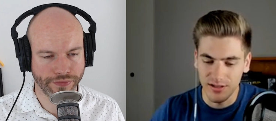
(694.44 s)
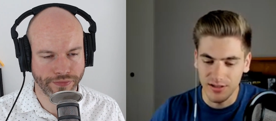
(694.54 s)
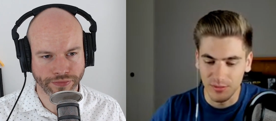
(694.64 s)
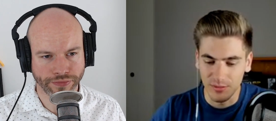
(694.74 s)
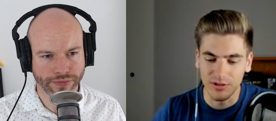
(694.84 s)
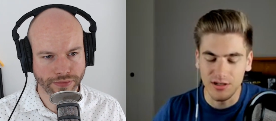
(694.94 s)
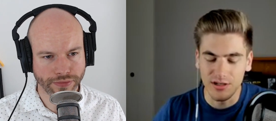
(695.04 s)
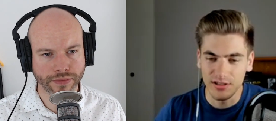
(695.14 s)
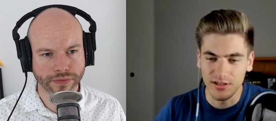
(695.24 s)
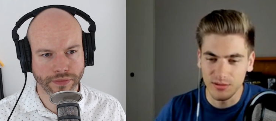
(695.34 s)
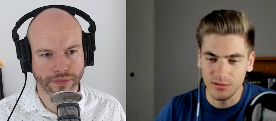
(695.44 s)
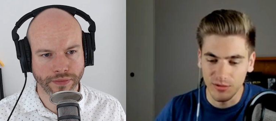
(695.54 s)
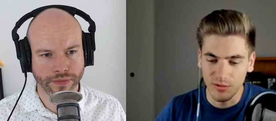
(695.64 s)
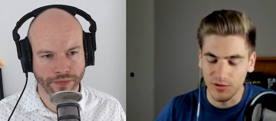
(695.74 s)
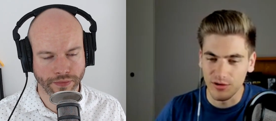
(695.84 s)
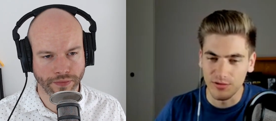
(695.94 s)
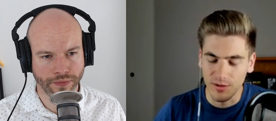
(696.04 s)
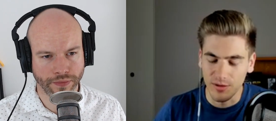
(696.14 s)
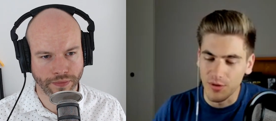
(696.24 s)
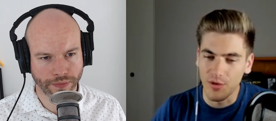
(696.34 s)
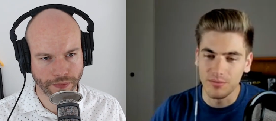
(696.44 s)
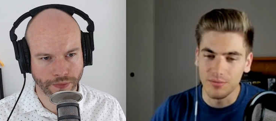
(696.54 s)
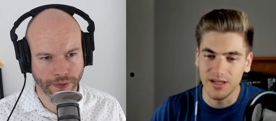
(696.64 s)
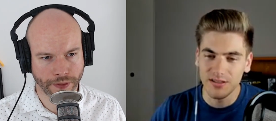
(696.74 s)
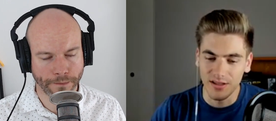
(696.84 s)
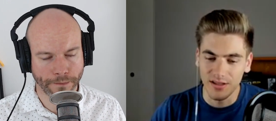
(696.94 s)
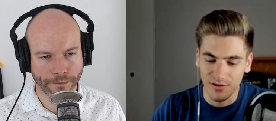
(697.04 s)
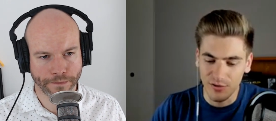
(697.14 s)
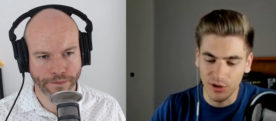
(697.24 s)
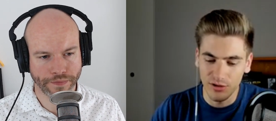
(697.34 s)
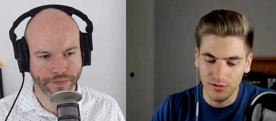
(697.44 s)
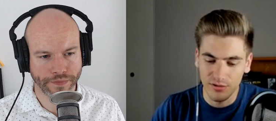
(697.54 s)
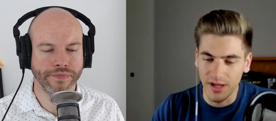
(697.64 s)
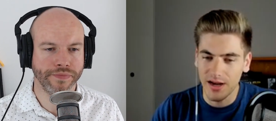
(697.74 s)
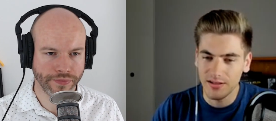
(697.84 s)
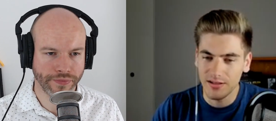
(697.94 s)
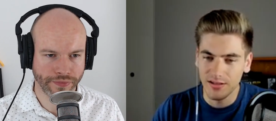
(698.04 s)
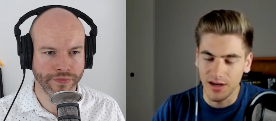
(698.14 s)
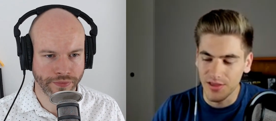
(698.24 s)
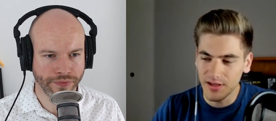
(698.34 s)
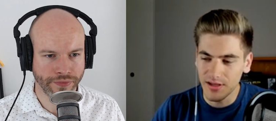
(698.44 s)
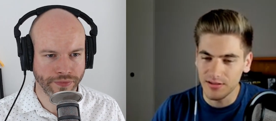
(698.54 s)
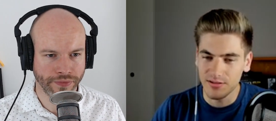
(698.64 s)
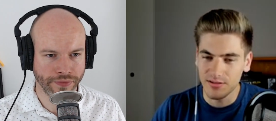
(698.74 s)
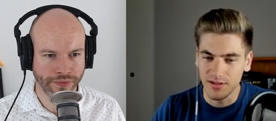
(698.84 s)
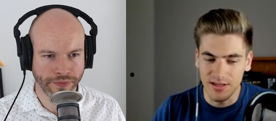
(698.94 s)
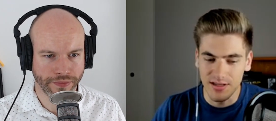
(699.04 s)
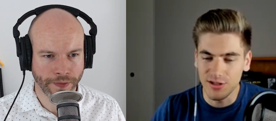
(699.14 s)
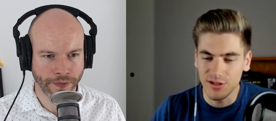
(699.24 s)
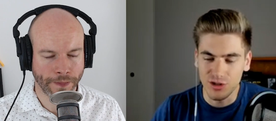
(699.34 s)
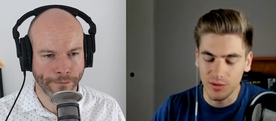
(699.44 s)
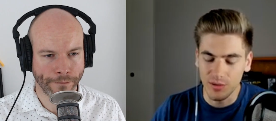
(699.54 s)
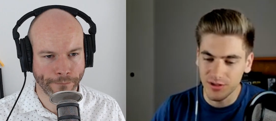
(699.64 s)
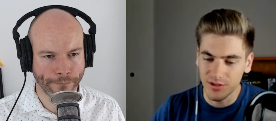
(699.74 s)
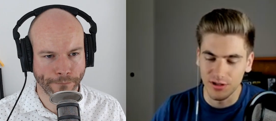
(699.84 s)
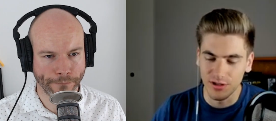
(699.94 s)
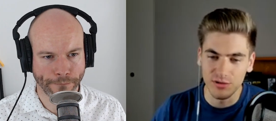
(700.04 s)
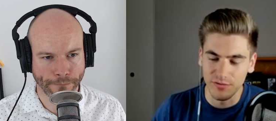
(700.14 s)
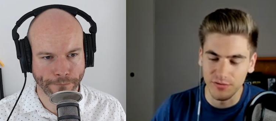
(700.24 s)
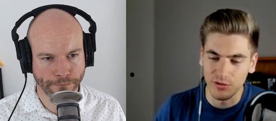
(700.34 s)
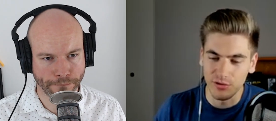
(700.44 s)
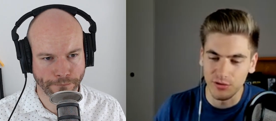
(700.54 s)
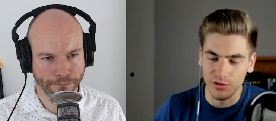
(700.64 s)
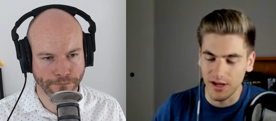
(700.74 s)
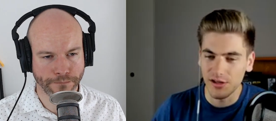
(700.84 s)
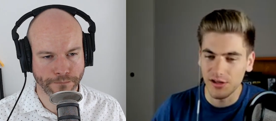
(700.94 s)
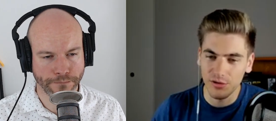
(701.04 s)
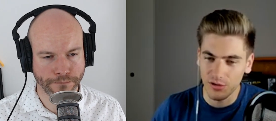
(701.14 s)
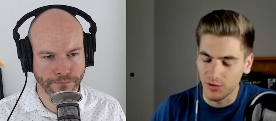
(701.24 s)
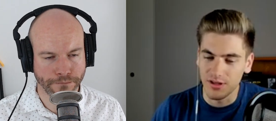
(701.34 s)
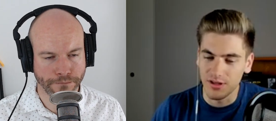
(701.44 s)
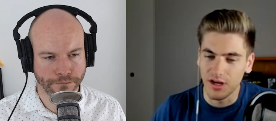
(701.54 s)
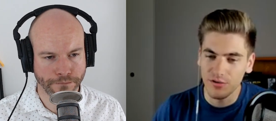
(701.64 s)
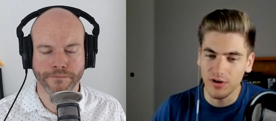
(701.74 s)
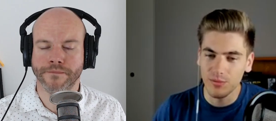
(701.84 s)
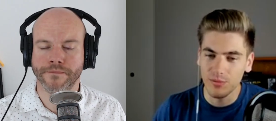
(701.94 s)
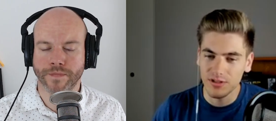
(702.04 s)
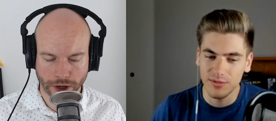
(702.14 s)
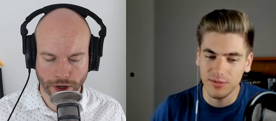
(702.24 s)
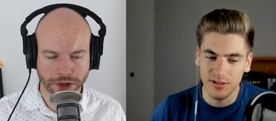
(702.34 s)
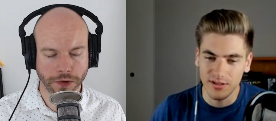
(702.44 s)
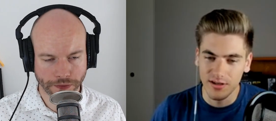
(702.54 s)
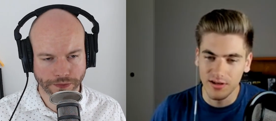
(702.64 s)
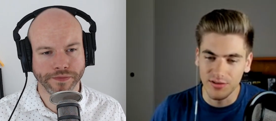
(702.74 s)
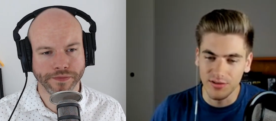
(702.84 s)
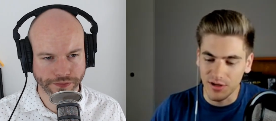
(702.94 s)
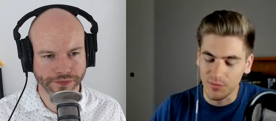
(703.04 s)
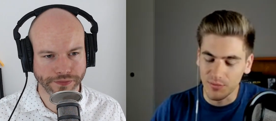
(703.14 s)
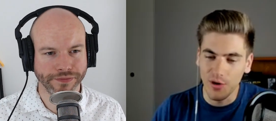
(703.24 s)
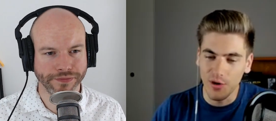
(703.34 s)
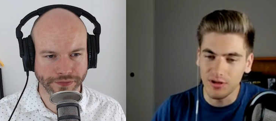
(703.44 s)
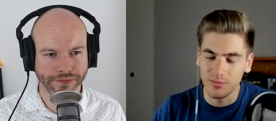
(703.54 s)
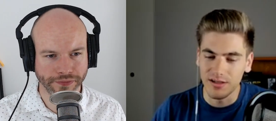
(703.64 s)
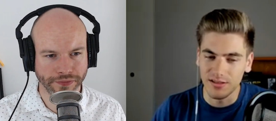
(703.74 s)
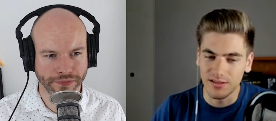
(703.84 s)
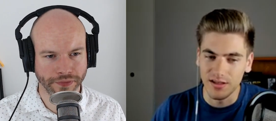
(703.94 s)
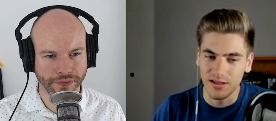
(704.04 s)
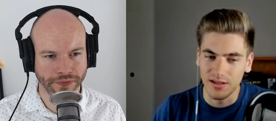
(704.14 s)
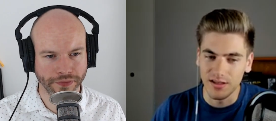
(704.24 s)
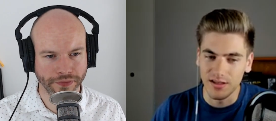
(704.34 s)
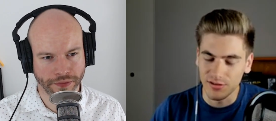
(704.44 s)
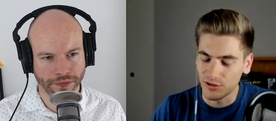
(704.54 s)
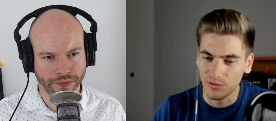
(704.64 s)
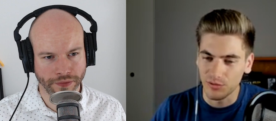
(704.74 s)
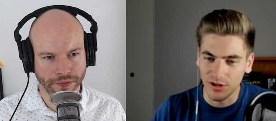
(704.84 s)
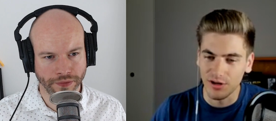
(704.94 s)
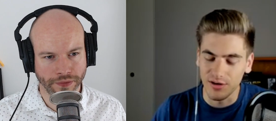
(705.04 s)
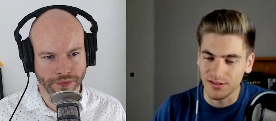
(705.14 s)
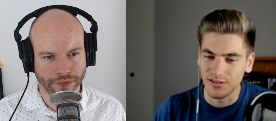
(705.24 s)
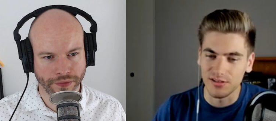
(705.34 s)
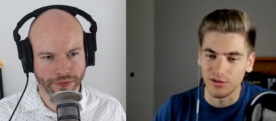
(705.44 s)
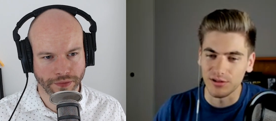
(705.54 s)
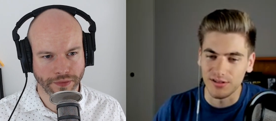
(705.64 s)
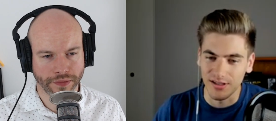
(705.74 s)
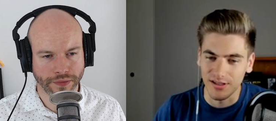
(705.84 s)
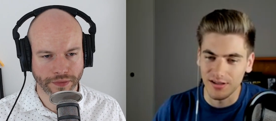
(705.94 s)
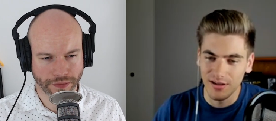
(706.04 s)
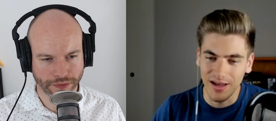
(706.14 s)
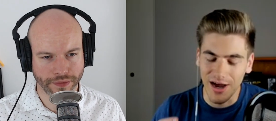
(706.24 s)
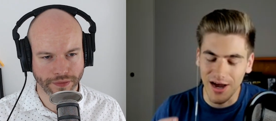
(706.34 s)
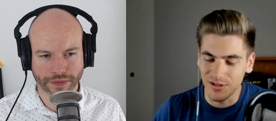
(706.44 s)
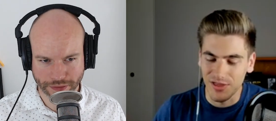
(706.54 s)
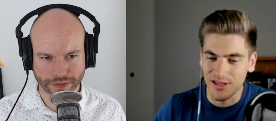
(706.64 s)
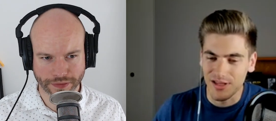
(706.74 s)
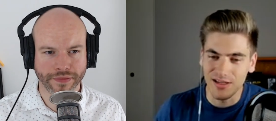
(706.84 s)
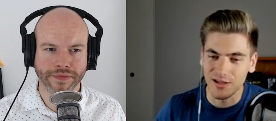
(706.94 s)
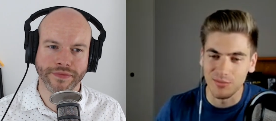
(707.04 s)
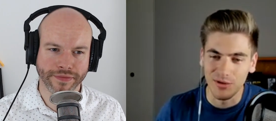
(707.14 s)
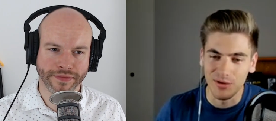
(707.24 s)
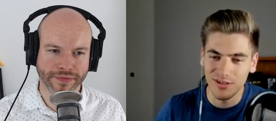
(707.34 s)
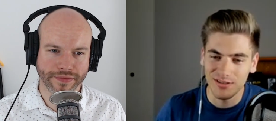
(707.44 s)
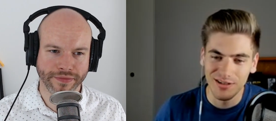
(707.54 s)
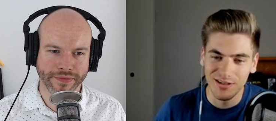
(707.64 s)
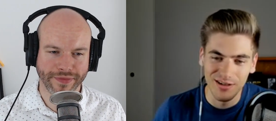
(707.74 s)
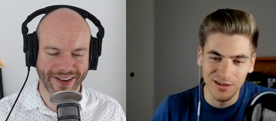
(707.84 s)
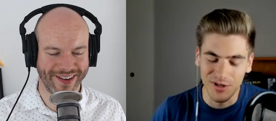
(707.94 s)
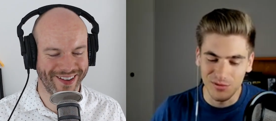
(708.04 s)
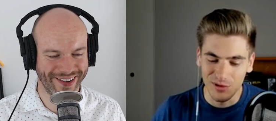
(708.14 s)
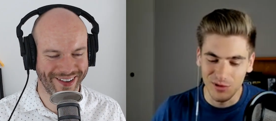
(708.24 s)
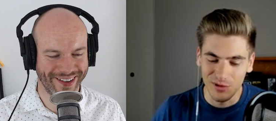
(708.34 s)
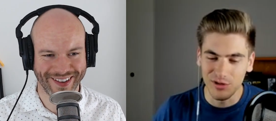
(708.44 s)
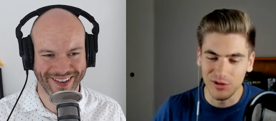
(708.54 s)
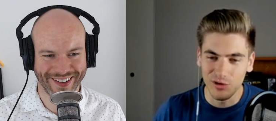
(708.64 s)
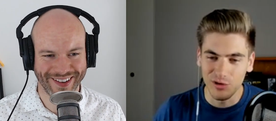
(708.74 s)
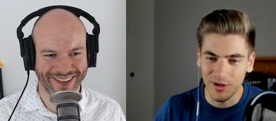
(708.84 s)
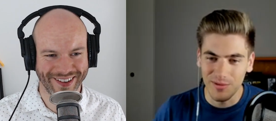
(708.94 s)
Speaker 1: a similar ecosystem of where they're component based. Like if you learn React, I think it's an easy jump to go to Vue or Angular or one of the other frameworks, because sure. the component mindset is also one of the hardest things to learn, is like how to think in components. Yeah. Because when you're building normal